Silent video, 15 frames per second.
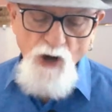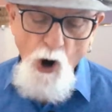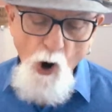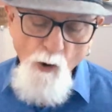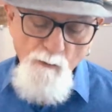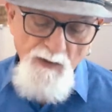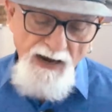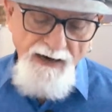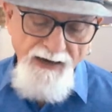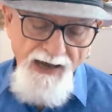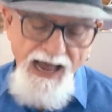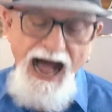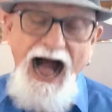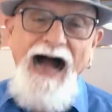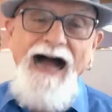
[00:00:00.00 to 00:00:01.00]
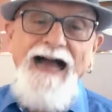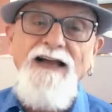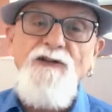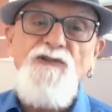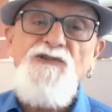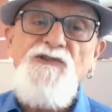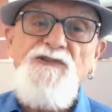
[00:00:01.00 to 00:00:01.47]
hoping
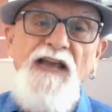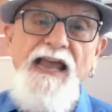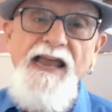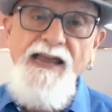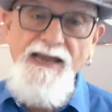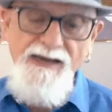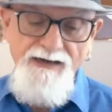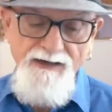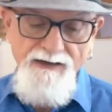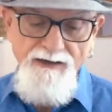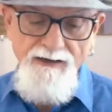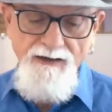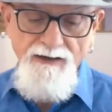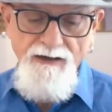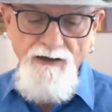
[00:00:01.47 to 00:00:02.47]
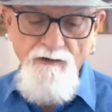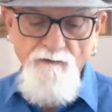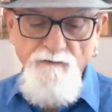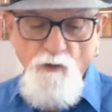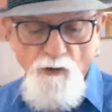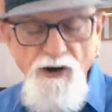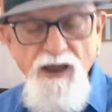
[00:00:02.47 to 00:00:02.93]
I'll stay
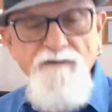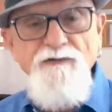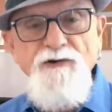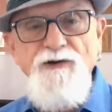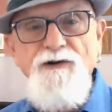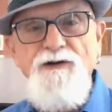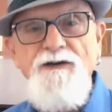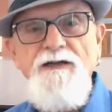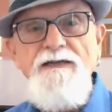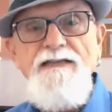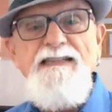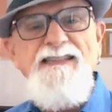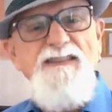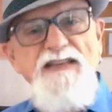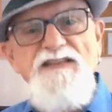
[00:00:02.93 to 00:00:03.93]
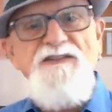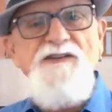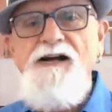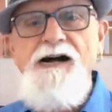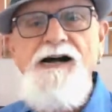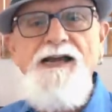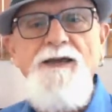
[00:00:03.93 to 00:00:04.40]
forever, this
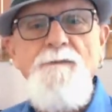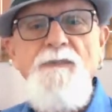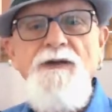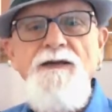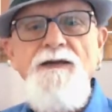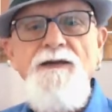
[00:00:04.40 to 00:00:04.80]
time